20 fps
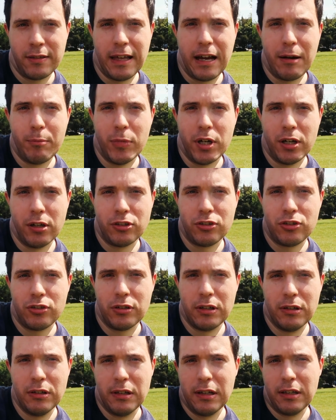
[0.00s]
that
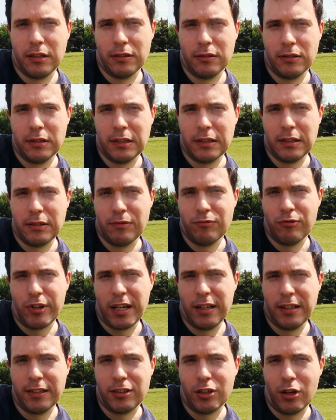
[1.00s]
much, and
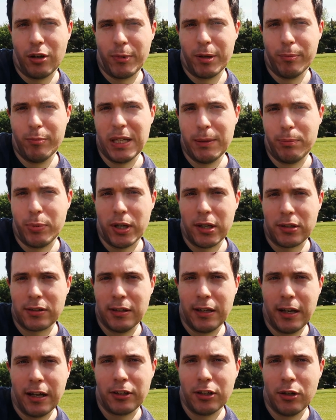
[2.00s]
rightly so. I mean, me
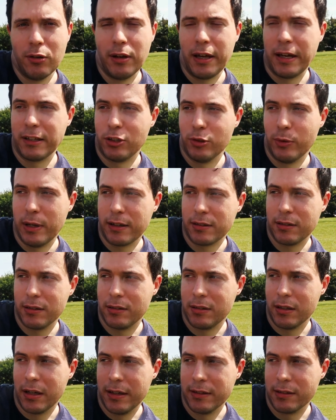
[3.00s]
personally, I don't like to
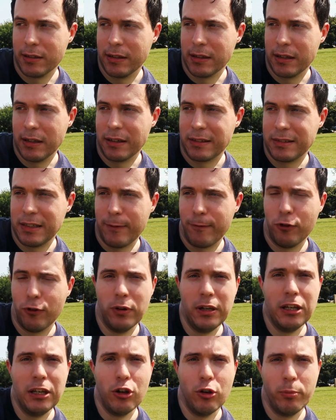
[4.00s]
exercise except
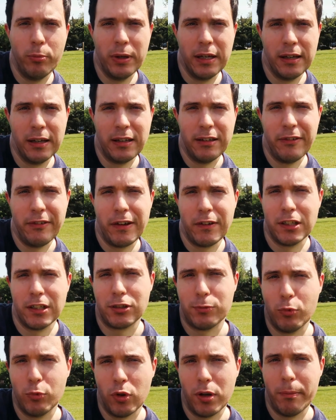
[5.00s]
for a little bit, a
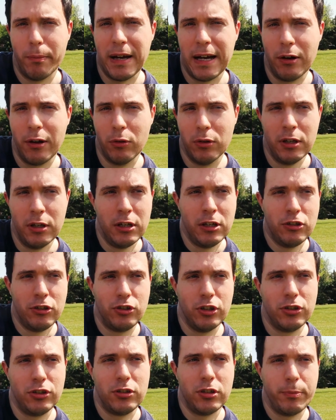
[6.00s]
very small amount,
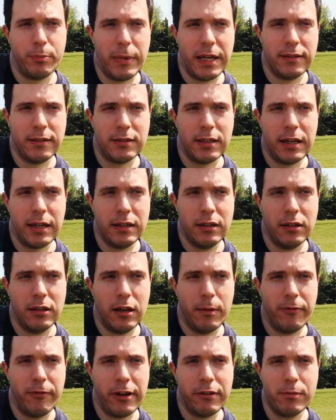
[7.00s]
just to
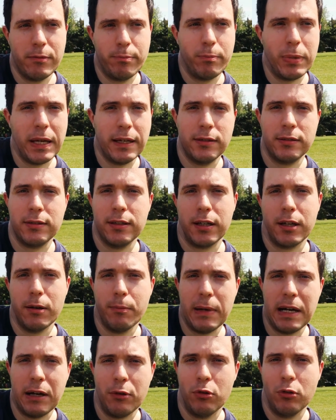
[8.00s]
maintain a very basic
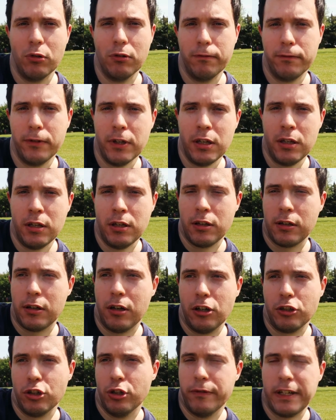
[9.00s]
amount of
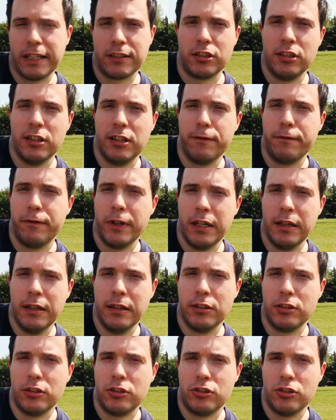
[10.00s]
cardiovascular
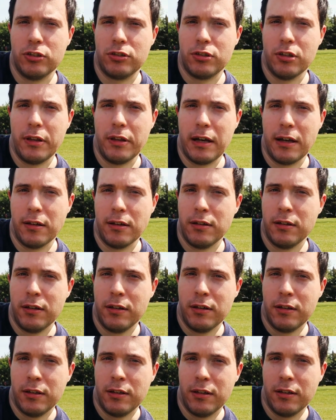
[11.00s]
fitness, just so that
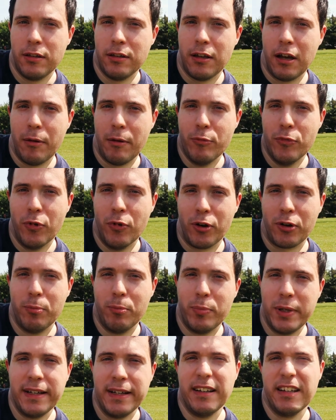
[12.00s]
I'm not
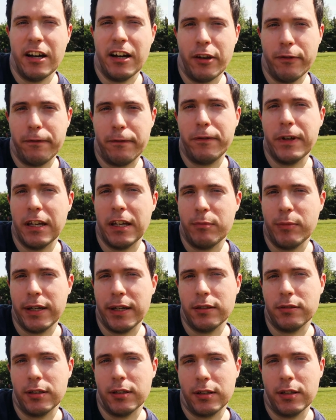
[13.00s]
completely unfit,
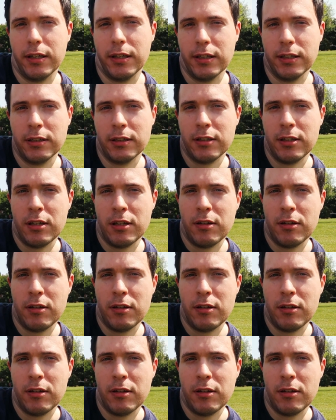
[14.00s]
basically.